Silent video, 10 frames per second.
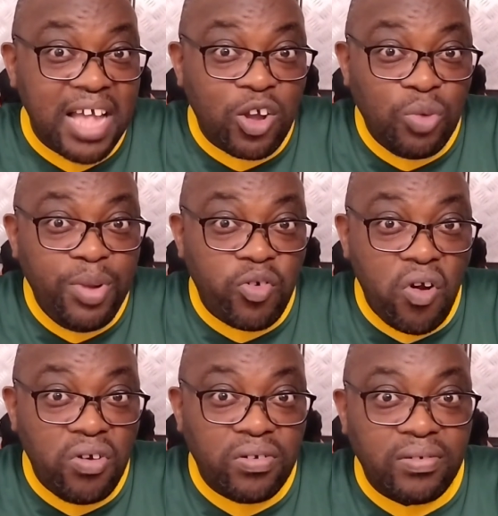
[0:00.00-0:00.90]
I could be
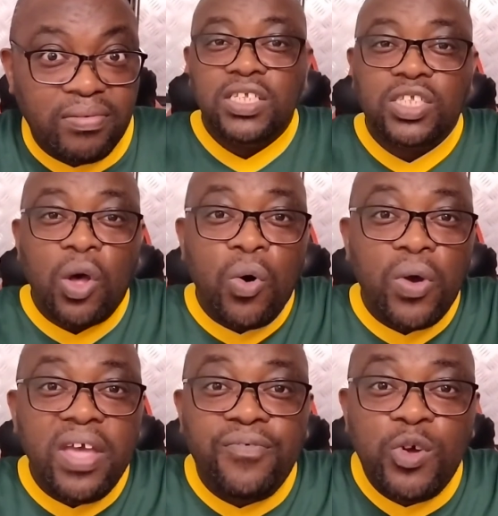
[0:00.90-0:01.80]
wrong.
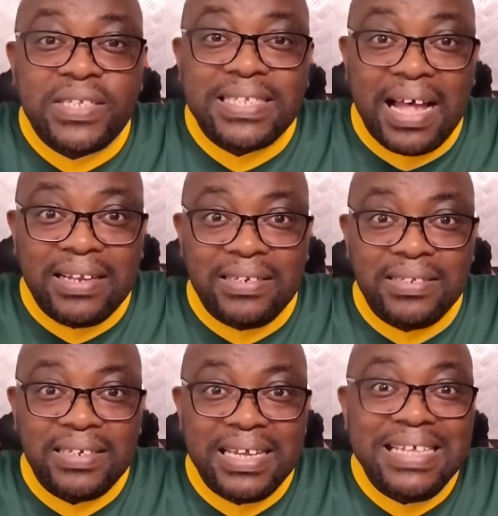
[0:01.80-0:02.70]
So if your
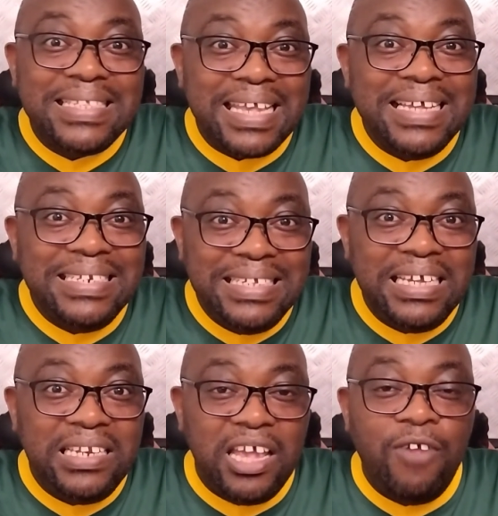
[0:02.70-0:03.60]
son is
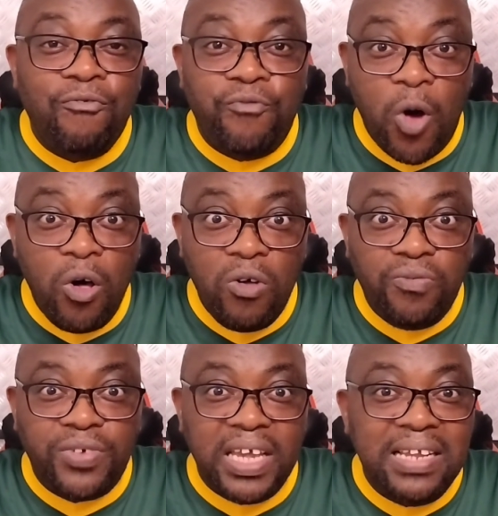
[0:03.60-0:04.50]
indeed
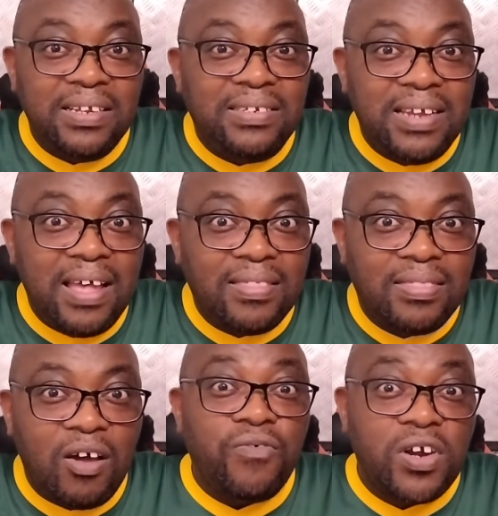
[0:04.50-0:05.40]
involved in the
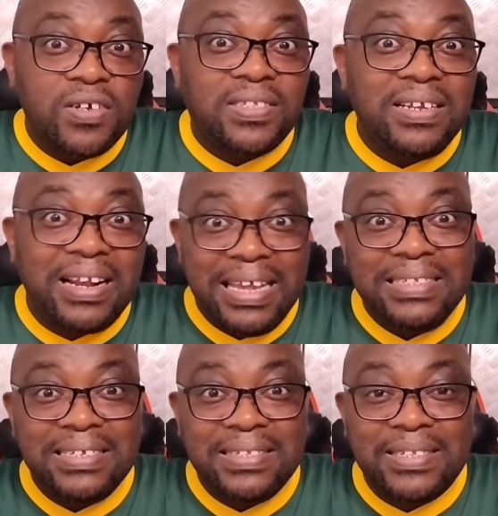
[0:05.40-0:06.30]
death of Kirsten
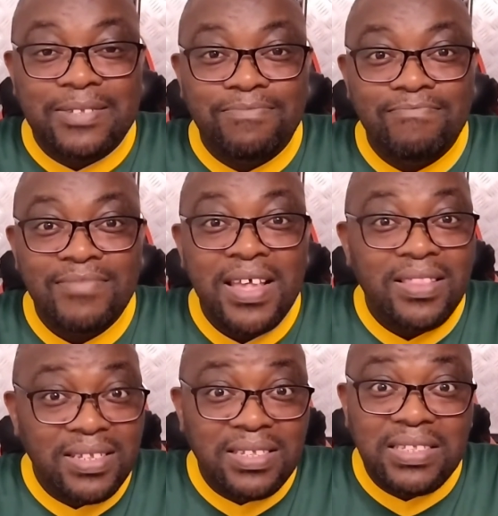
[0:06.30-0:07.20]
Klutys,
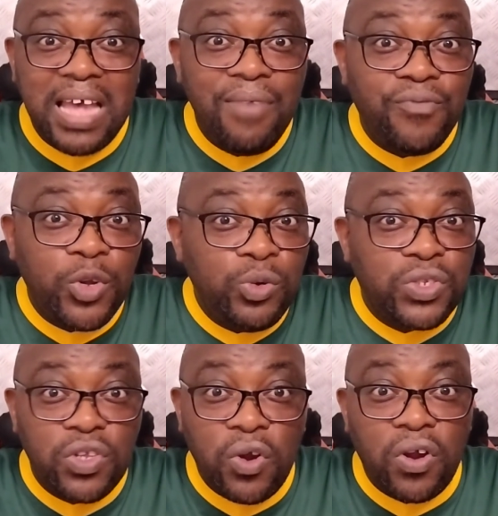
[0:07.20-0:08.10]
this is the time for you,
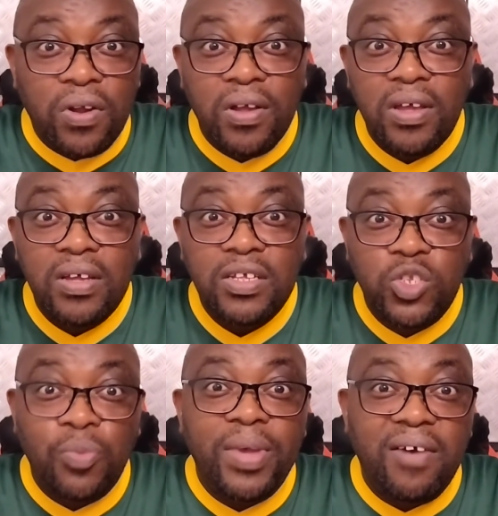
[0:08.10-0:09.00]
sir,
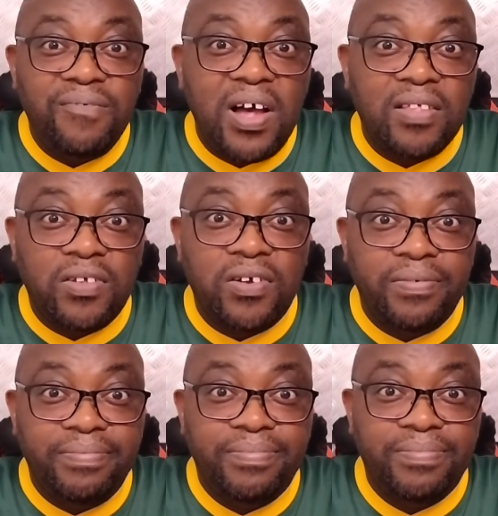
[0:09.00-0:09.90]
to be a father.
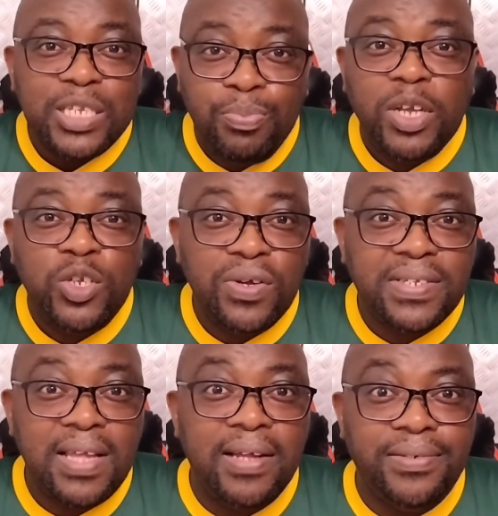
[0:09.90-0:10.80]
Speak to your
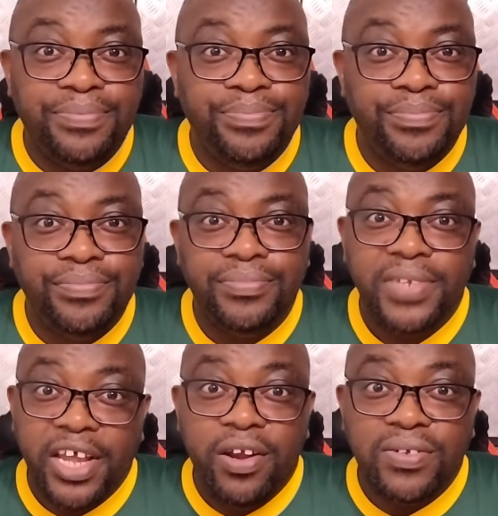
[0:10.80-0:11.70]
son
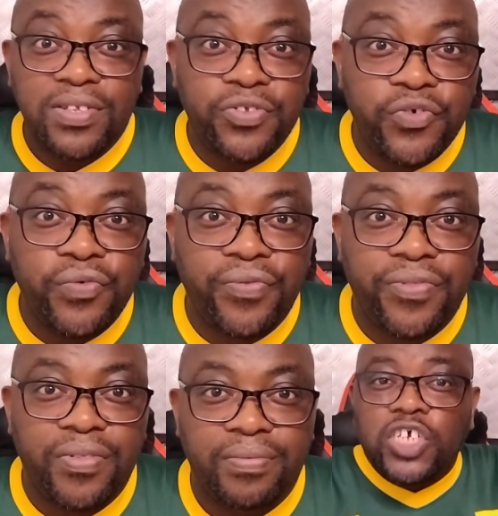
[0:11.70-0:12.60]
He knows the
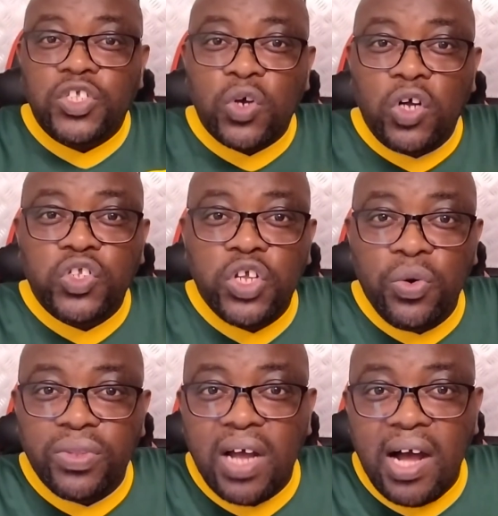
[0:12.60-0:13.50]
truth. So just to
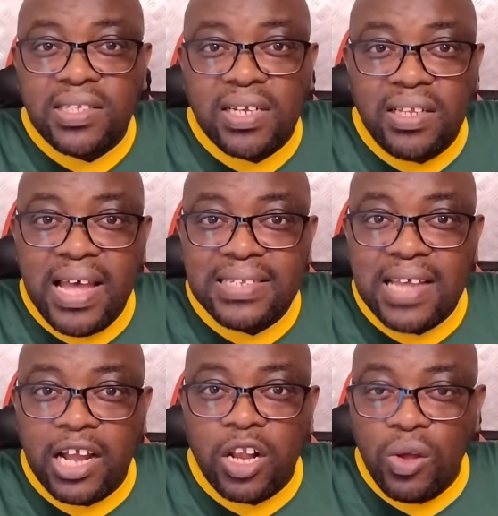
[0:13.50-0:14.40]
continue with the article as
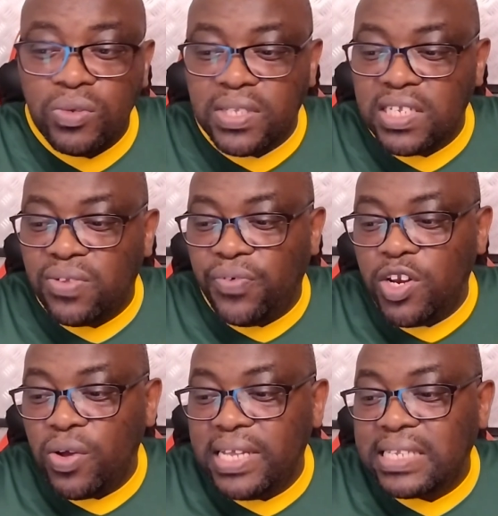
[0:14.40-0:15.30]
I close this
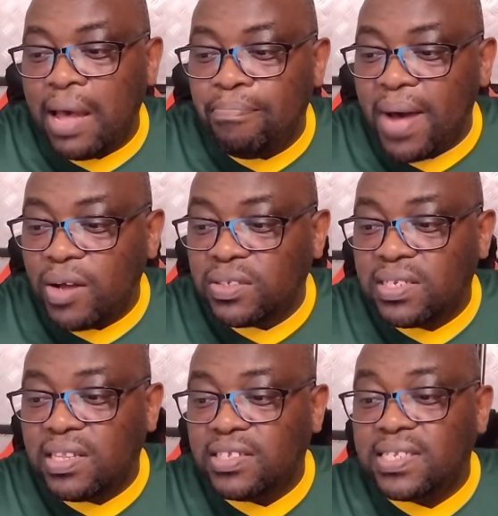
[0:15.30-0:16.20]
video, it's about
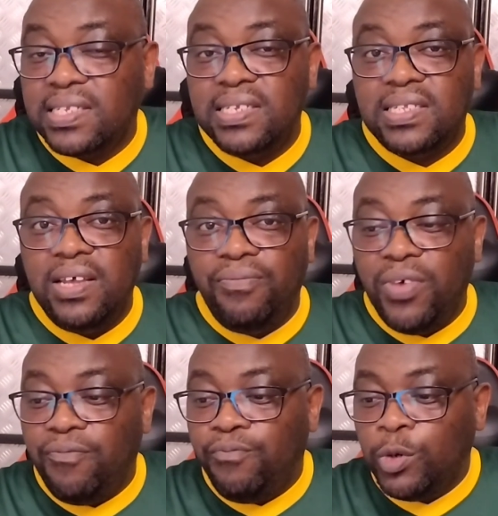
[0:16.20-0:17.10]
the
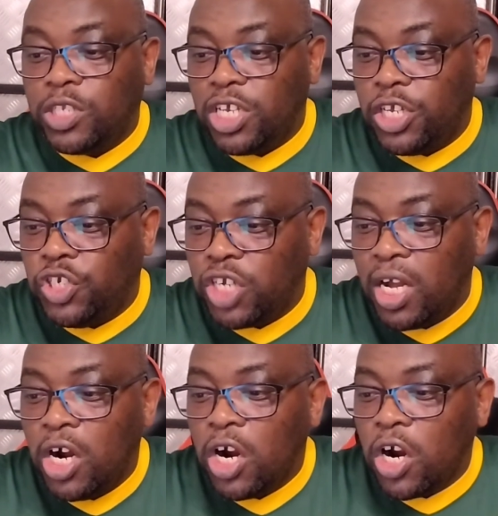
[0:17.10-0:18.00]
CCTV footage.
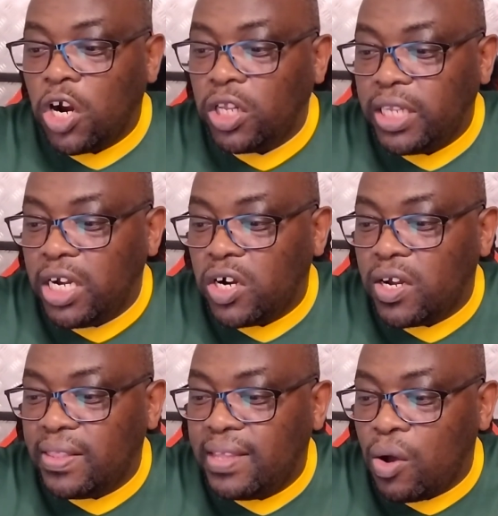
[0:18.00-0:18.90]

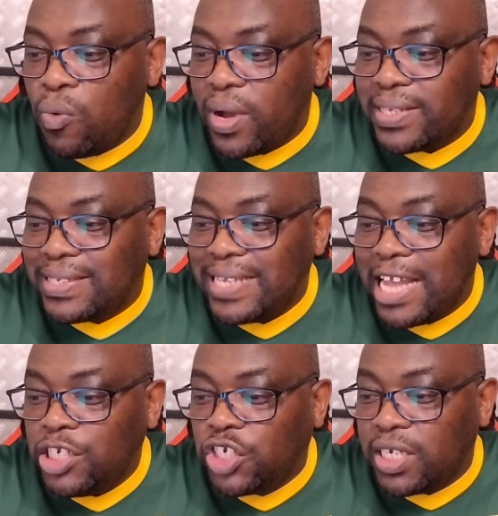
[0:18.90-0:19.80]
Earlier, there was
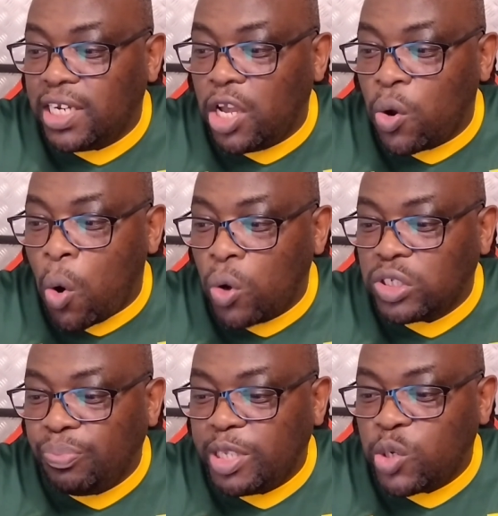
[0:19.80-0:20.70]
tension in
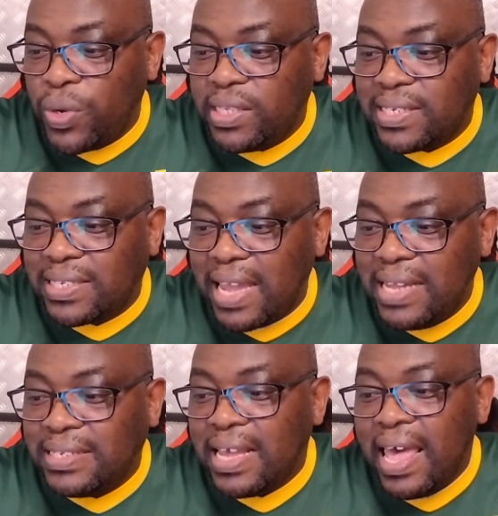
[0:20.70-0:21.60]
court between the
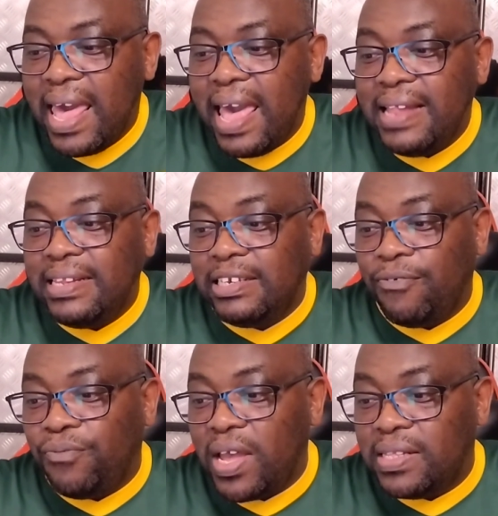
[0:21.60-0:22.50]
state and the
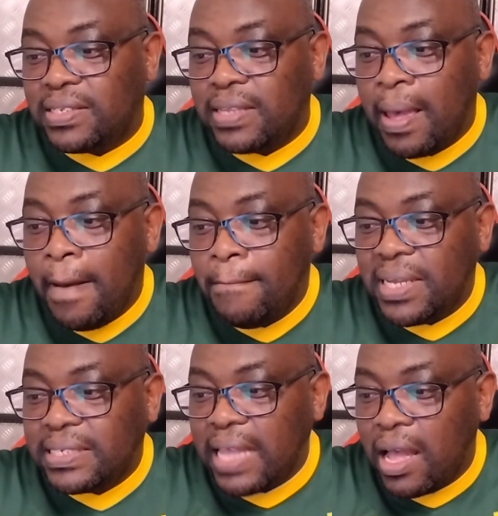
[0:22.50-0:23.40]
defense.
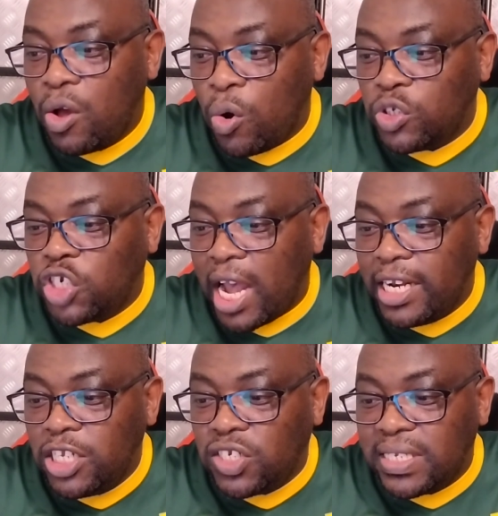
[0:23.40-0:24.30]
Masako
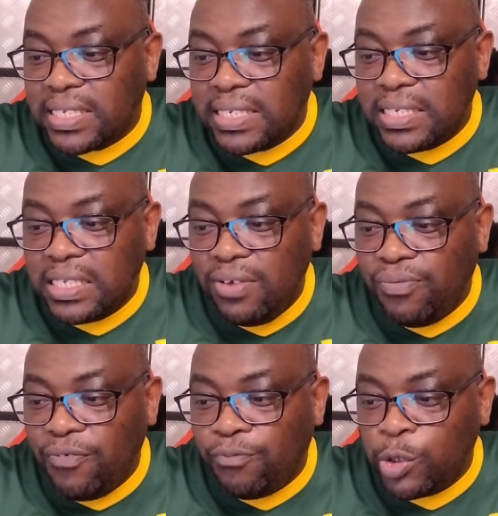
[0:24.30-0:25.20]
challenged the
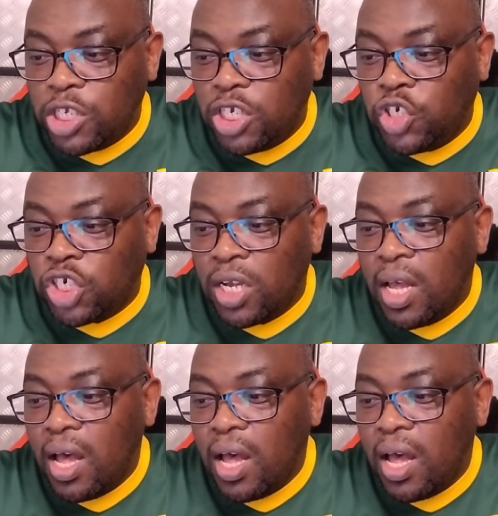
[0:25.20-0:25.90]
CCTV footage